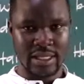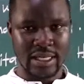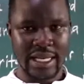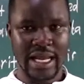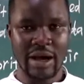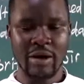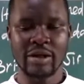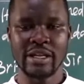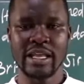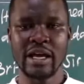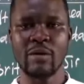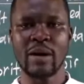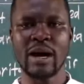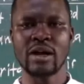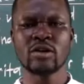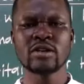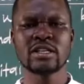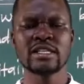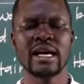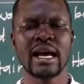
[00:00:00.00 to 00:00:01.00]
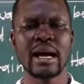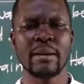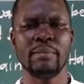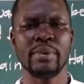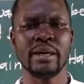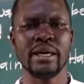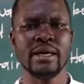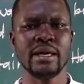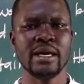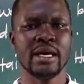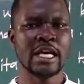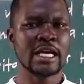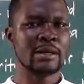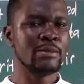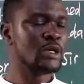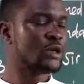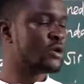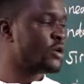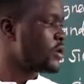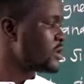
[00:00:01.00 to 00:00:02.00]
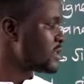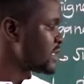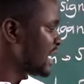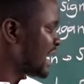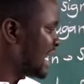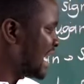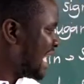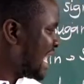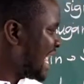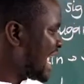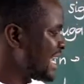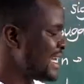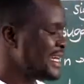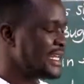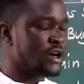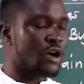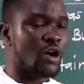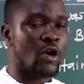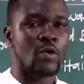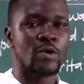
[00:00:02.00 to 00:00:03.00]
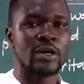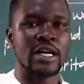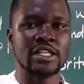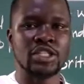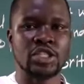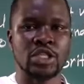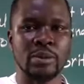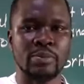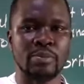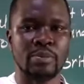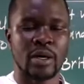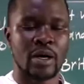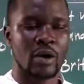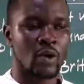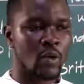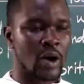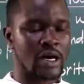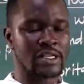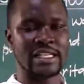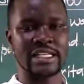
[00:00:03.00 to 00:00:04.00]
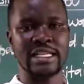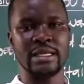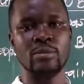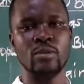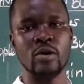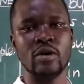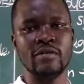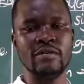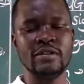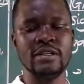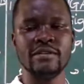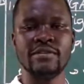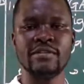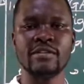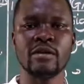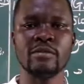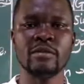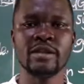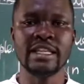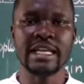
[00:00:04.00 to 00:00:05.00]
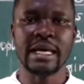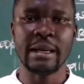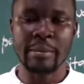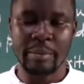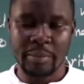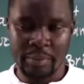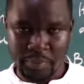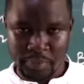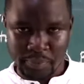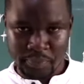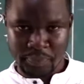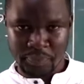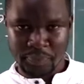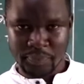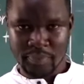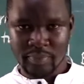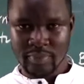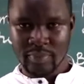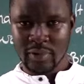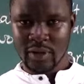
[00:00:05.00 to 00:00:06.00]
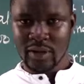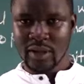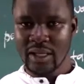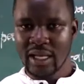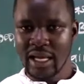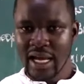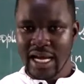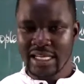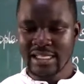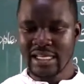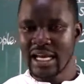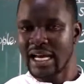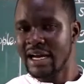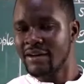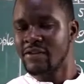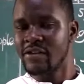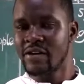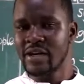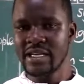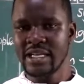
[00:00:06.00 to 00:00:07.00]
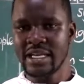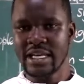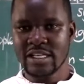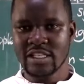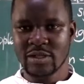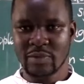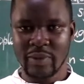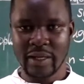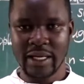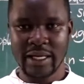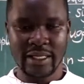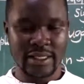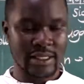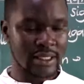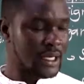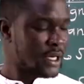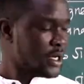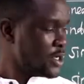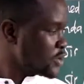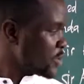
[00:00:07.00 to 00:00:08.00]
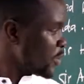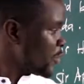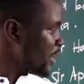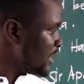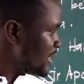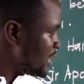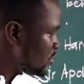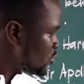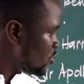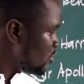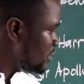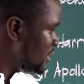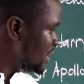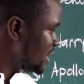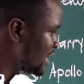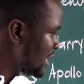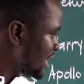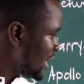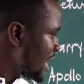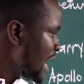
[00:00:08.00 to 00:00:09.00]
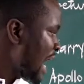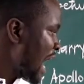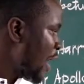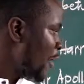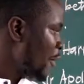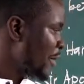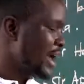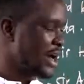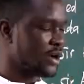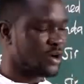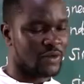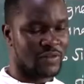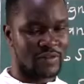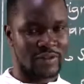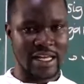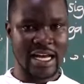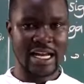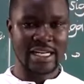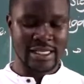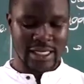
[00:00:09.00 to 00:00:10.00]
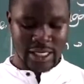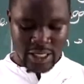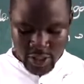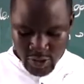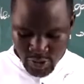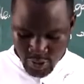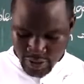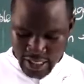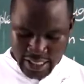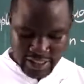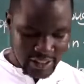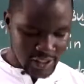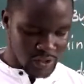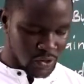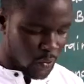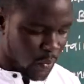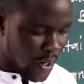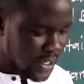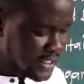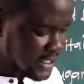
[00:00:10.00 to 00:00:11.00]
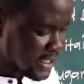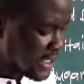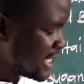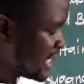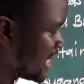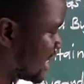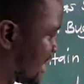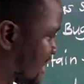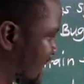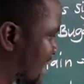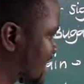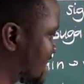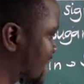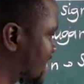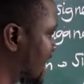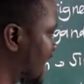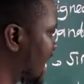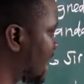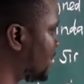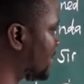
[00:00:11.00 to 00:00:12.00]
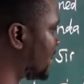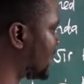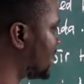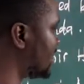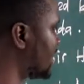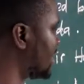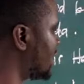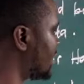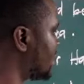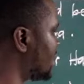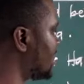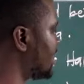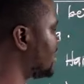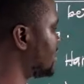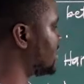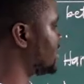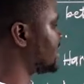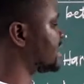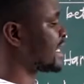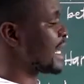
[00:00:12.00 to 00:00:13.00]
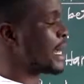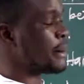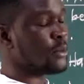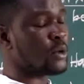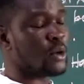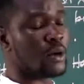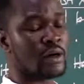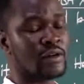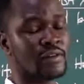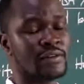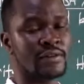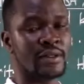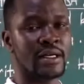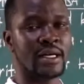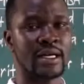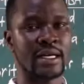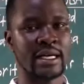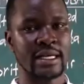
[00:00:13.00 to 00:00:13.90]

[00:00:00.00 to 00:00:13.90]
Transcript: Now, they were not happy because land ownership was removed from them, as I have already explained. So we need to be aware of that. So that is what exactly happened in this term of